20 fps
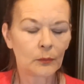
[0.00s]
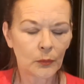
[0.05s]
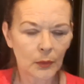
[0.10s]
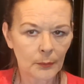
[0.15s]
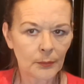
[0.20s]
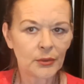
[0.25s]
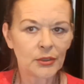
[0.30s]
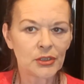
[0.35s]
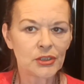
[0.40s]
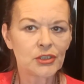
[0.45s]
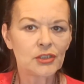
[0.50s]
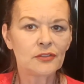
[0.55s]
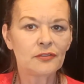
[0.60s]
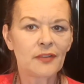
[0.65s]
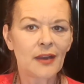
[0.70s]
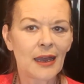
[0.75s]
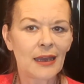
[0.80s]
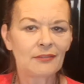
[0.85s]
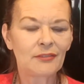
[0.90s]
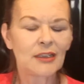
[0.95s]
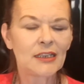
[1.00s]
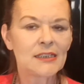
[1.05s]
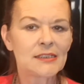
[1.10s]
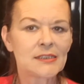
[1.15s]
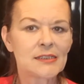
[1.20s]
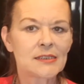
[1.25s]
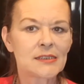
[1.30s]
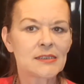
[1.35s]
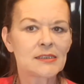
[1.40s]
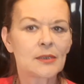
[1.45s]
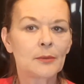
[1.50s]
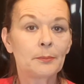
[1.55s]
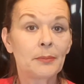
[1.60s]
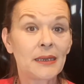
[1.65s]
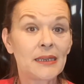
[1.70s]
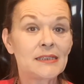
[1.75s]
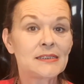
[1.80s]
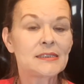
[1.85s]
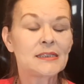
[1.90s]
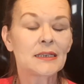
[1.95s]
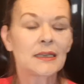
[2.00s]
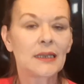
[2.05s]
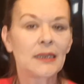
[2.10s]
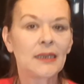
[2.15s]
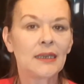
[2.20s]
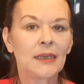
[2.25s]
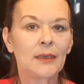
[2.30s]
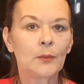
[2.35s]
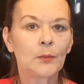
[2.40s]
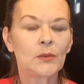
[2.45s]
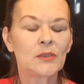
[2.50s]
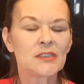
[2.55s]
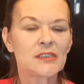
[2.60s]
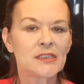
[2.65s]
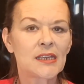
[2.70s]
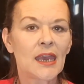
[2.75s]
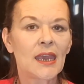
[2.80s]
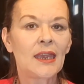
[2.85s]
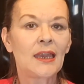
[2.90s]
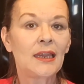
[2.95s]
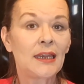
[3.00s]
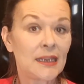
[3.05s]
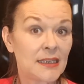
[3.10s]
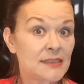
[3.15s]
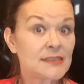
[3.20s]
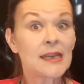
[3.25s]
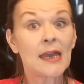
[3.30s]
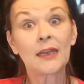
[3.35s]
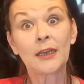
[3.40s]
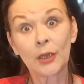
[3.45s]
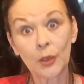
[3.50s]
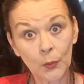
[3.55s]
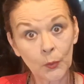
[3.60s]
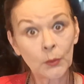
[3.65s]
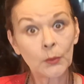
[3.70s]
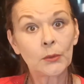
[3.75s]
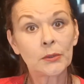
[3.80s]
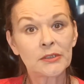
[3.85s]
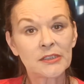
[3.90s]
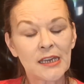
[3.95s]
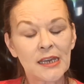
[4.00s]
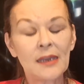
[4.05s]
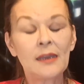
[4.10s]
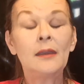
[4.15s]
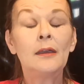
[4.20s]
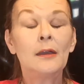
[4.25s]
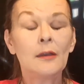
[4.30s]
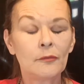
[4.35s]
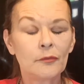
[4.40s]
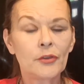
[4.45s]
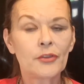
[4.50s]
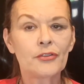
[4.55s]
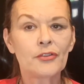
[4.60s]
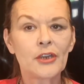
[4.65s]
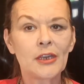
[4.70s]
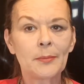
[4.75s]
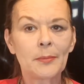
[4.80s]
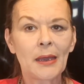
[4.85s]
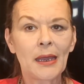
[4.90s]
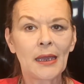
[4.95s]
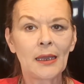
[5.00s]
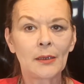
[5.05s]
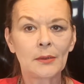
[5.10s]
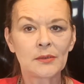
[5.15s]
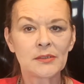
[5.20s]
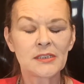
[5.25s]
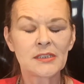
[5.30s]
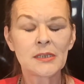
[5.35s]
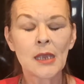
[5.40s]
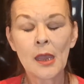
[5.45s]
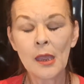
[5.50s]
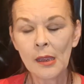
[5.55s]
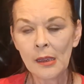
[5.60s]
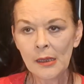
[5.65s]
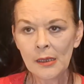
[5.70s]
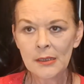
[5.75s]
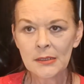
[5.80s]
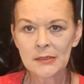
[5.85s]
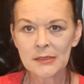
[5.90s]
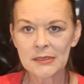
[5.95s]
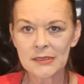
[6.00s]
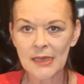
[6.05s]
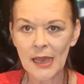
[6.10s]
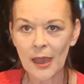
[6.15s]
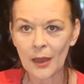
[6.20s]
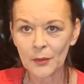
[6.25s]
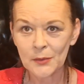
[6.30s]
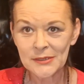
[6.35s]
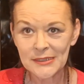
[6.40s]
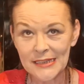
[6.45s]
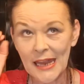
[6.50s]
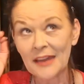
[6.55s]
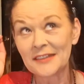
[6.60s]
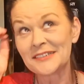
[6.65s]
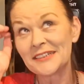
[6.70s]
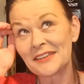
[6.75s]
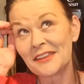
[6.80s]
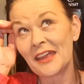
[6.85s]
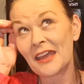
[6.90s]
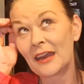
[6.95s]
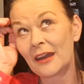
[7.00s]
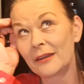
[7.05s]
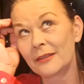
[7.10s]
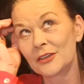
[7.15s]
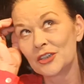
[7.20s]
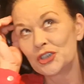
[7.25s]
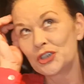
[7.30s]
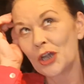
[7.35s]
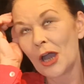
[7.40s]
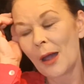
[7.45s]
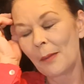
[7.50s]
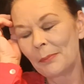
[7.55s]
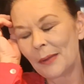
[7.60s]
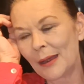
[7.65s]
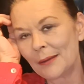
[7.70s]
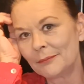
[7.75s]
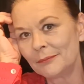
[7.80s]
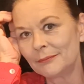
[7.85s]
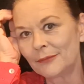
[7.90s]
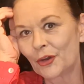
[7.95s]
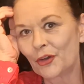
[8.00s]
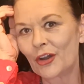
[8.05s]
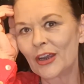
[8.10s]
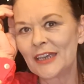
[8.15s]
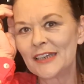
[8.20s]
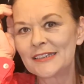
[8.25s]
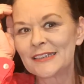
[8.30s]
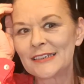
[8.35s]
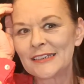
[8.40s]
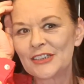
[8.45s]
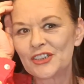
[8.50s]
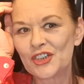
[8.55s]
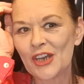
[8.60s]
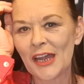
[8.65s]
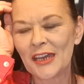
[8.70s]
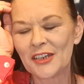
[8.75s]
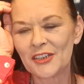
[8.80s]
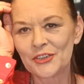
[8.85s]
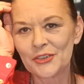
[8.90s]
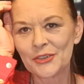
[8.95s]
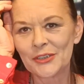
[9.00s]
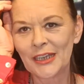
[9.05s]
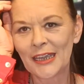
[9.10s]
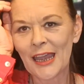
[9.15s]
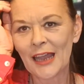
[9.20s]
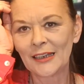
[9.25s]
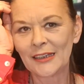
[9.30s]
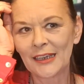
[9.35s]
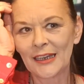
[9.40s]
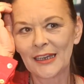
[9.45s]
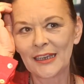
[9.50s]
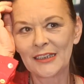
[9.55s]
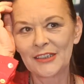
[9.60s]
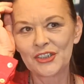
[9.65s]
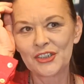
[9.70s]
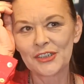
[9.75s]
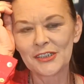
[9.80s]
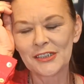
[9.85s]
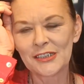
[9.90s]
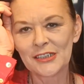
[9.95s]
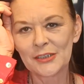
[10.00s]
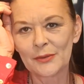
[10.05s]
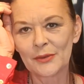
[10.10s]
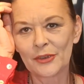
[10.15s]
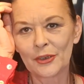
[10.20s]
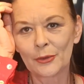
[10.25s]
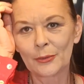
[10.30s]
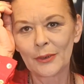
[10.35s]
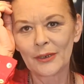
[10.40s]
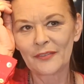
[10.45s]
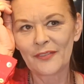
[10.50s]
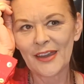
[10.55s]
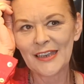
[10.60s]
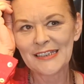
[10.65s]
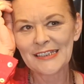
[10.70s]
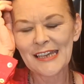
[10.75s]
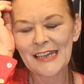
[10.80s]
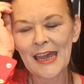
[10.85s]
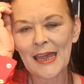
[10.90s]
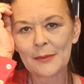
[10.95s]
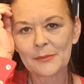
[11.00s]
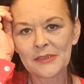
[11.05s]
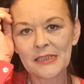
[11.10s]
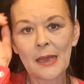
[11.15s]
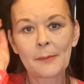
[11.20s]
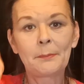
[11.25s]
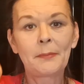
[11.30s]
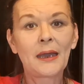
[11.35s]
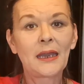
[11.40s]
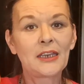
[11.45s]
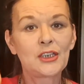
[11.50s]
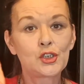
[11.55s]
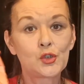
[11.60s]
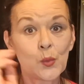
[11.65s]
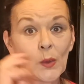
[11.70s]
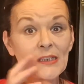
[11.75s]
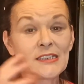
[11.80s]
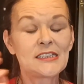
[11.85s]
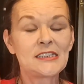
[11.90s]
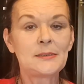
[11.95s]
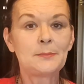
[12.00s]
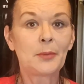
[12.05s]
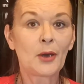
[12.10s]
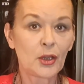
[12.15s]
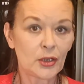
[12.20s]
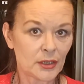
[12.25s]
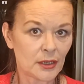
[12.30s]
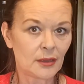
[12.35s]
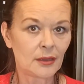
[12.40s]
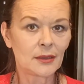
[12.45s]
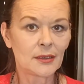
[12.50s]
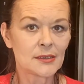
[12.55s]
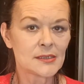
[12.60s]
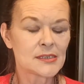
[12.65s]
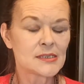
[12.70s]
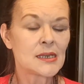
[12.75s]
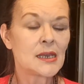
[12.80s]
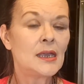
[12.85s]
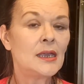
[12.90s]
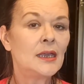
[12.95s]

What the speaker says: 1.25 litres. So basically it was a litre and a quarter for £3. So standing there in the shop, I'm crazily trying to do the calculations. So I thought, well, if I times that by 20 bottles,